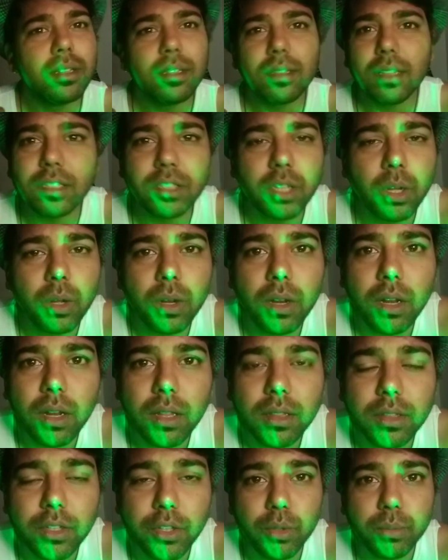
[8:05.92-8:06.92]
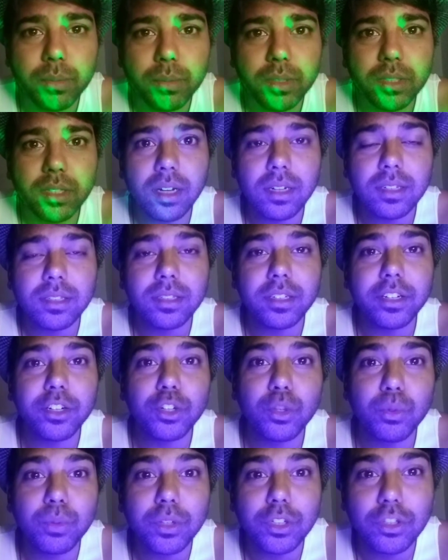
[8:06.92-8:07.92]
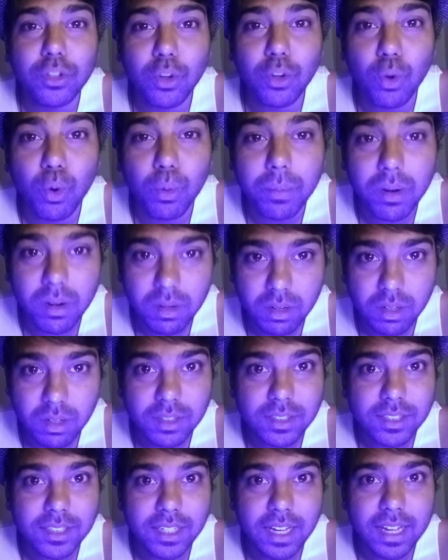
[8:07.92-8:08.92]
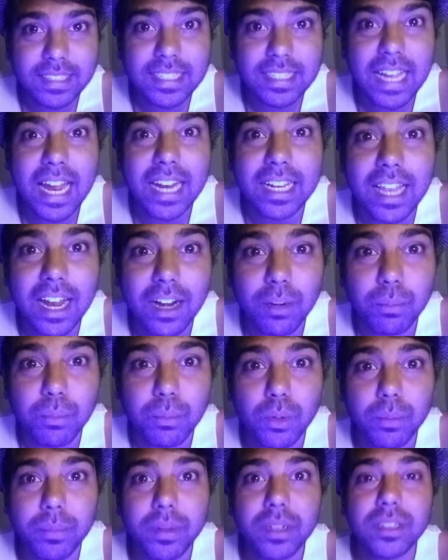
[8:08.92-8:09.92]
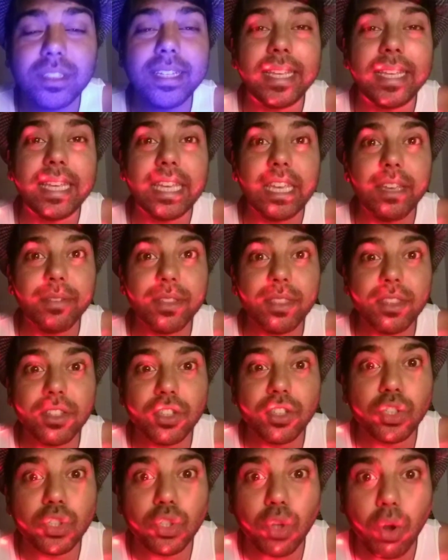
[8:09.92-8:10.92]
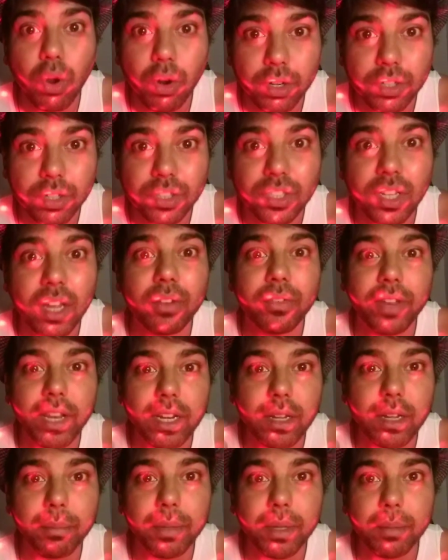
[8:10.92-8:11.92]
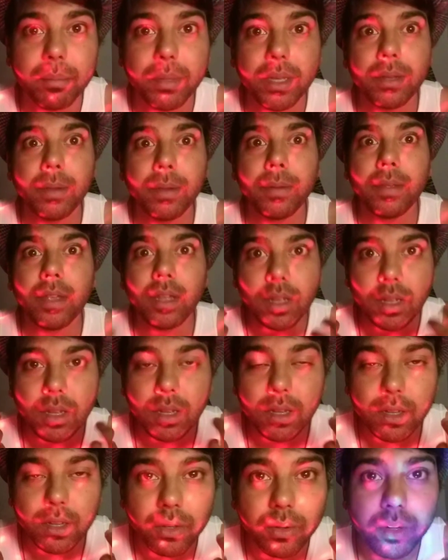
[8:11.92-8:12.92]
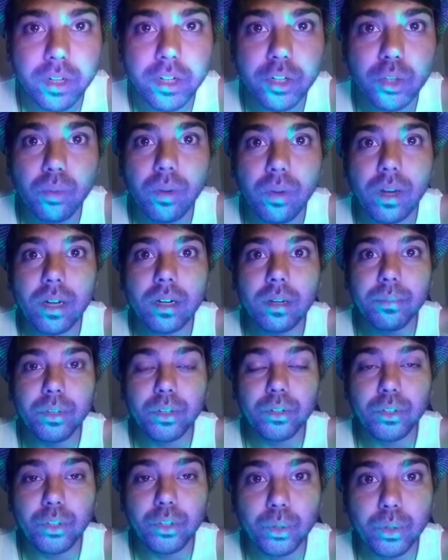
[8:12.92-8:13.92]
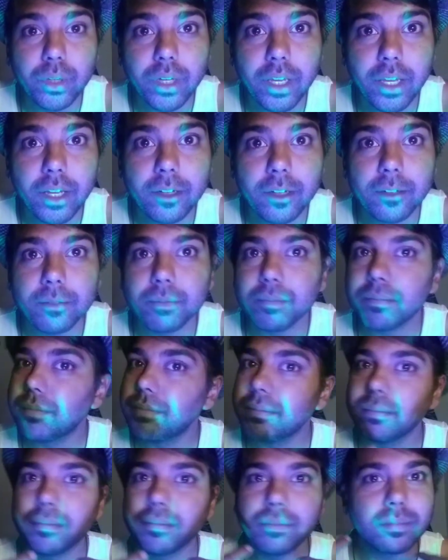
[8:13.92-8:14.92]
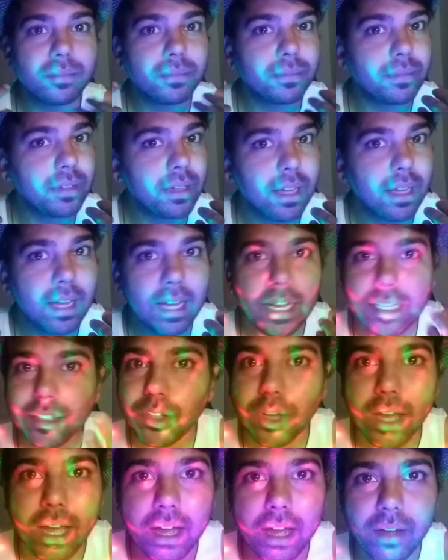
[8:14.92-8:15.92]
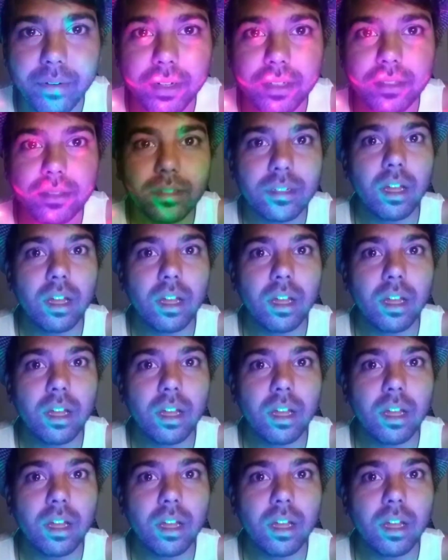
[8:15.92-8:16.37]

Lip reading: that's all the humans are listening to. Which Umar says at that moment, "See, even the storks are welcoming me. You need to welcome your new king. As you have it,